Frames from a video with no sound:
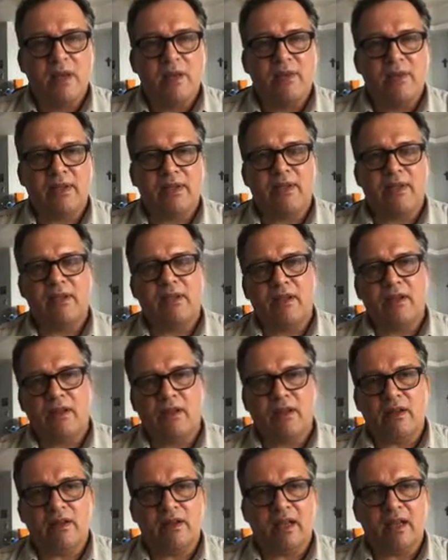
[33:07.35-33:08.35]
But then
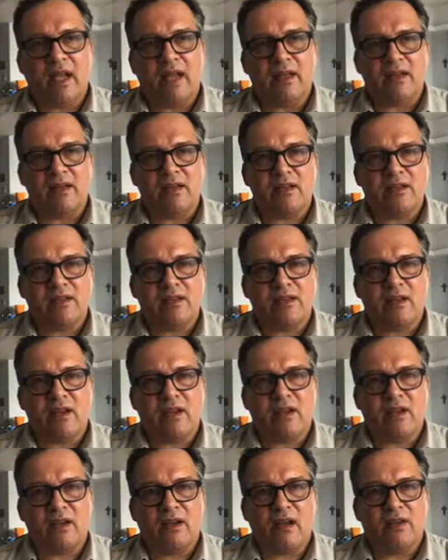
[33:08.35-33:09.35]
in the end,
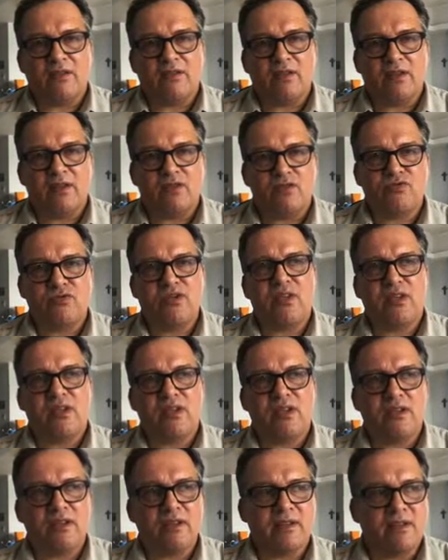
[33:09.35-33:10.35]
after 3
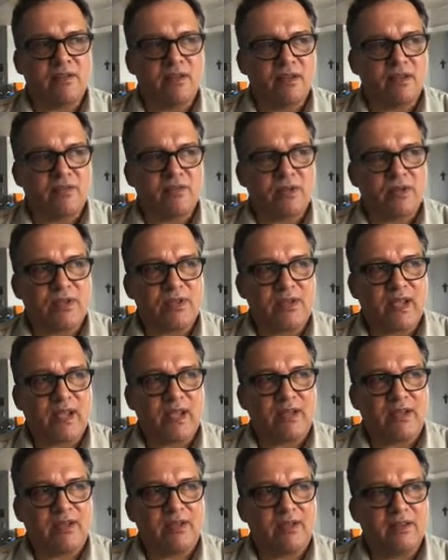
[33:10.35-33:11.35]
years, this was
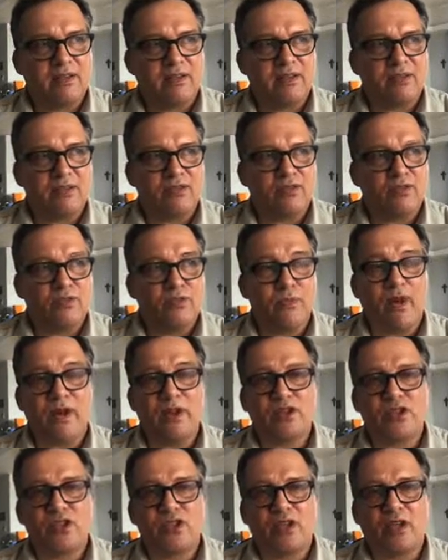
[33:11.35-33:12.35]
like too
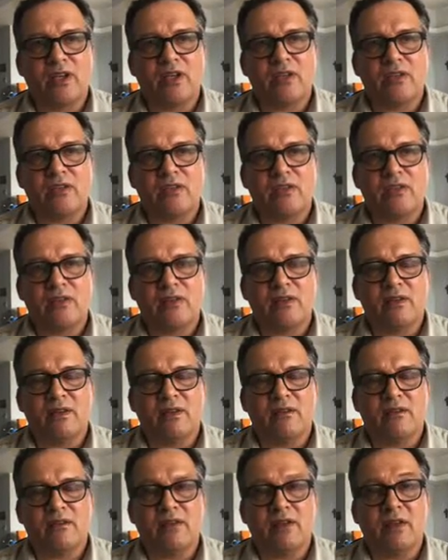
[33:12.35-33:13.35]
much, and
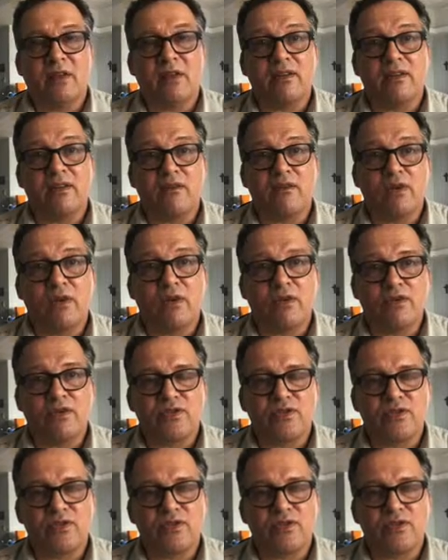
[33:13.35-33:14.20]
we got divorced.